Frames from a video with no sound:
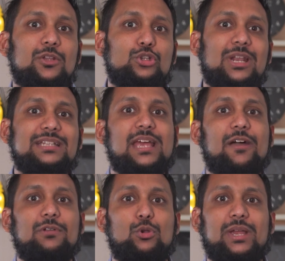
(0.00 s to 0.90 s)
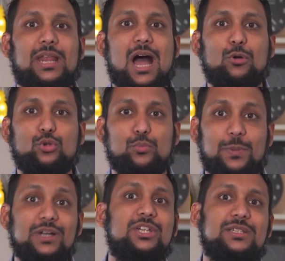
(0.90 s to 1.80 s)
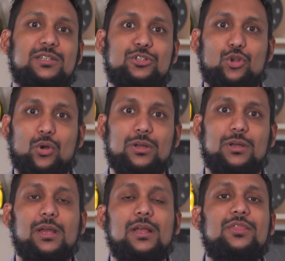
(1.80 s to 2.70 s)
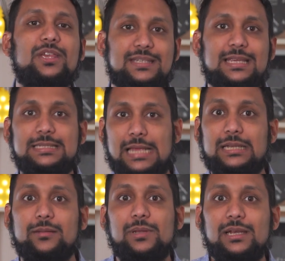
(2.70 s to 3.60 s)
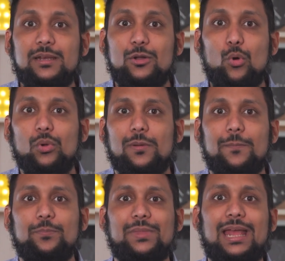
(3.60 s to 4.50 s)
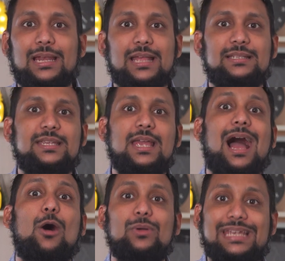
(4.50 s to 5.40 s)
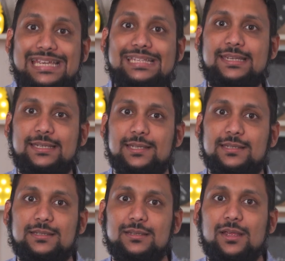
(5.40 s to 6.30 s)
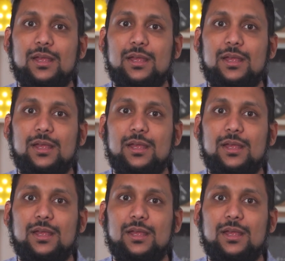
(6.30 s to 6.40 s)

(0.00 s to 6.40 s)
So let's have a look at how to purchase a stock. This is ultimately the goal, and let's see how easy it is.